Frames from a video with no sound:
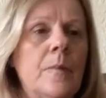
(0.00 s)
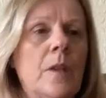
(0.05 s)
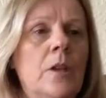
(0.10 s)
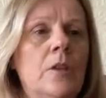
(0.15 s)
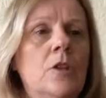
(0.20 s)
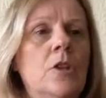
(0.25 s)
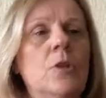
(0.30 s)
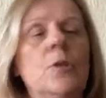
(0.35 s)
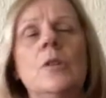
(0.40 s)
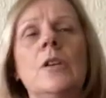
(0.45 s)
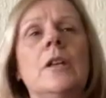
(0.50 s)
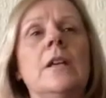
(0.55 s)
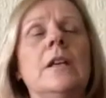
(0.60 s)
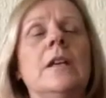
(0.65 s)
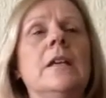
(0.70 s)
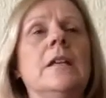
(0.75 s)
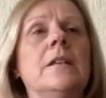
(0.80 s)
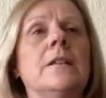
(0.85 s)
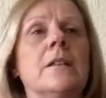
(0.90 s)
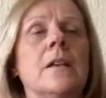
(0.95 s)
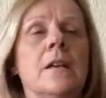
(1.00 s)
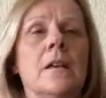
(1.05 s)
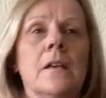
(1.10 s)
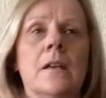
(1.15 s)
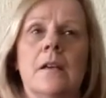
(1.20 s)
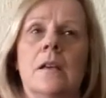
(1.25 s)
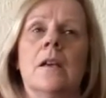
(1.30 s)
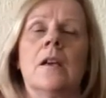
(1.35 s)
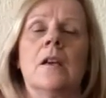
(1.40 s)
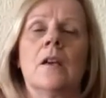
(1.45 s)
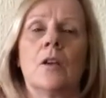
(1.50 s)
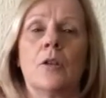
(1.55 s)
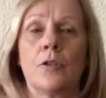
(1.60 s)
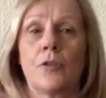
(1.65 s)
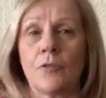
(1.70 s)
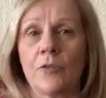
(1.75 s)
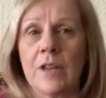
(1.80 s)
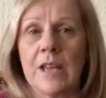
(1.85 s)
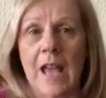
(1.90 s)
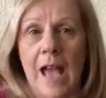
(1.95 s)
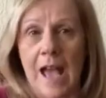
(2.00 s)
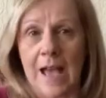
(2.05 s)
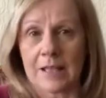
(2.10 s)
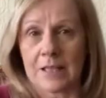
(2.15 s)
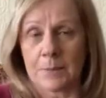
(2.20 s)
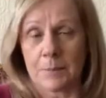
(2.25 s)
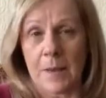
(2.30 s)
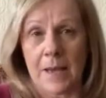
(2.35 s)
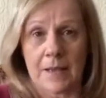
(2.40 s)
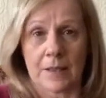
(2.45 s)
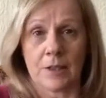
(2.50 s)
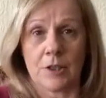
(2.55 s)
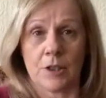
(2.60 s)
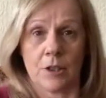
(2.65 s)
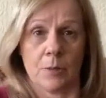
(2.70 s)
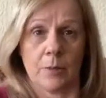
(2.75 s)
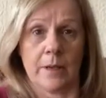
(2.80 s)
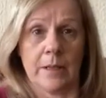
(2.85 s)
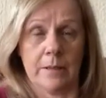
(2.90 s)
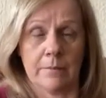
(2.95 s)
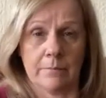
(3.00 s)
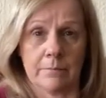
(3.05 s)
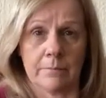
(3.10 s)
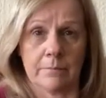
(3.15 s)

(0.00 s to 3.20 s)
You need 3 aspects to it.